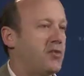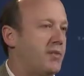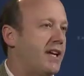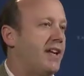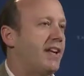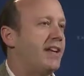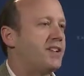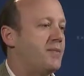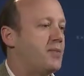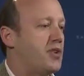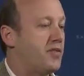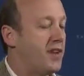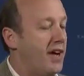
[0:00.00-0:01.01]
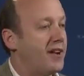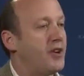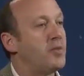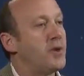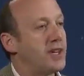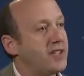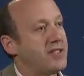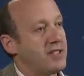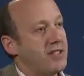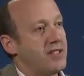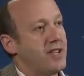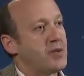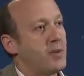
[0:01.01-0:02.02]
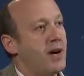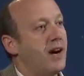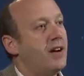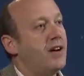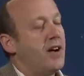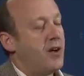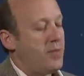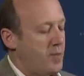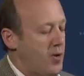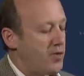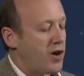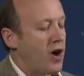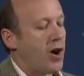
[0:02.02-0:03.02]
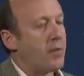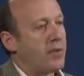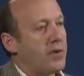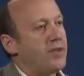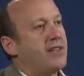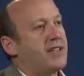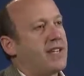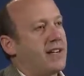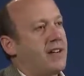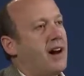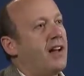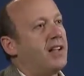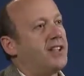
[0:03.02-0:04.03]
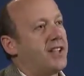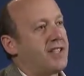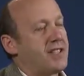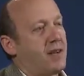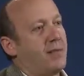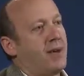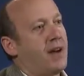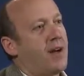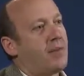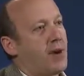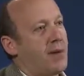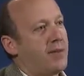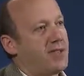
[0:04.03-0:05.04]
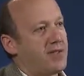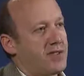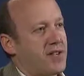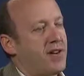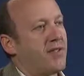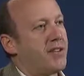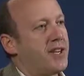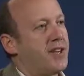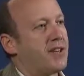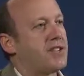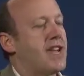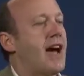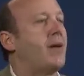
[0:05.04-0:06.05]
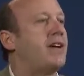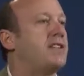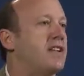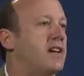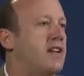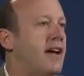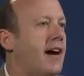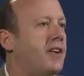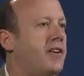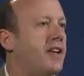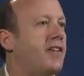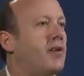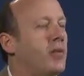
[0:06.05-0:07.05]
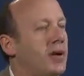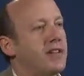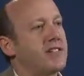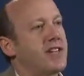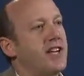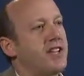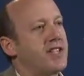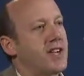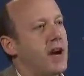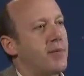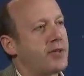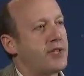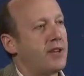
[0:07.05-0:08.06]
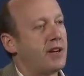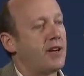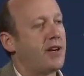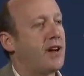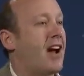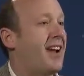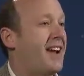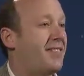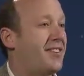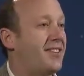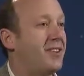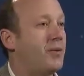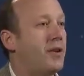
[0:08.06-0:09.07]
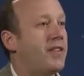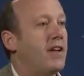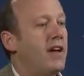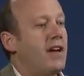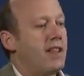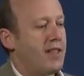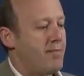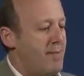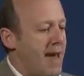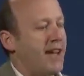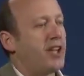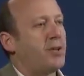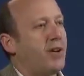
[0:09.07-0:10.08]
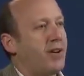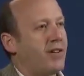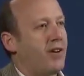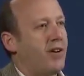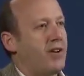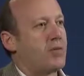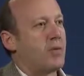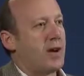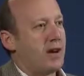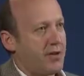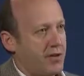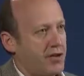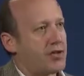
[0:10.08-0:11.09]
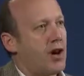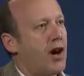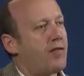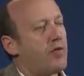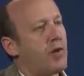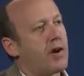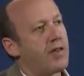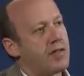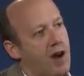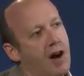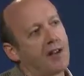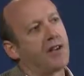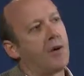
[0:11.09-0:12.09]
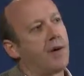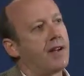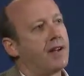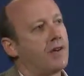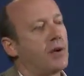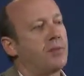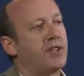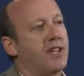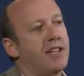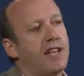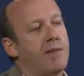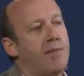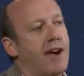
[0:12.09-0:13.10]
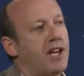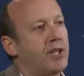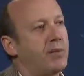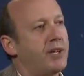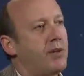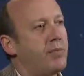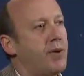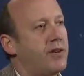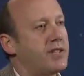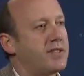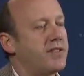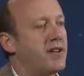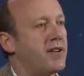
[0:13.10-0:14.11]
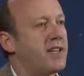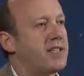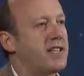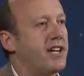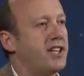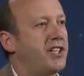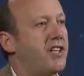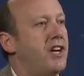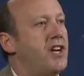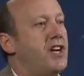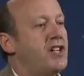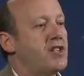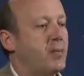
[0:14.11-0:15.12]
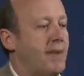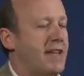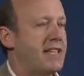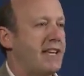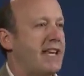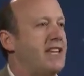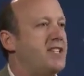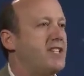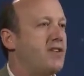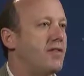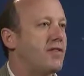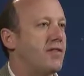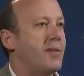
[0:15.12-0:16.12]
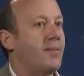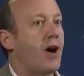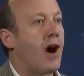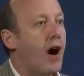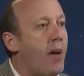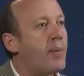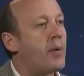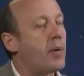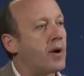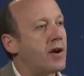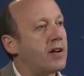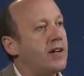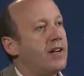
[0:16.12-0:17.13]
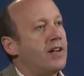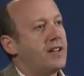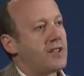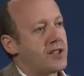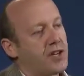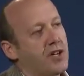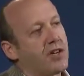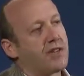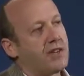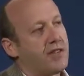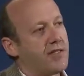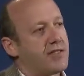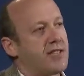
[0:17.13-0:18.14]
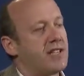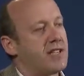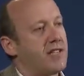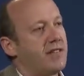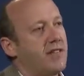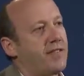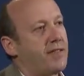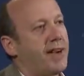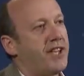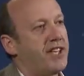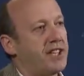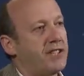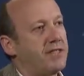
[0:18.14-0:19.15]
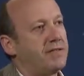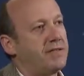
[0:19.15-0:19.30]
are beginning to move, nuBridges as well, moving our proven technologies that have been on-premise for several years now into the cloud, giving organizations the opportunity to not have to deal with the management of the hardware, the software, the ongoing encryption and key management components of tokenization. So it makes it easier for them to onboard the security of their sensitive information.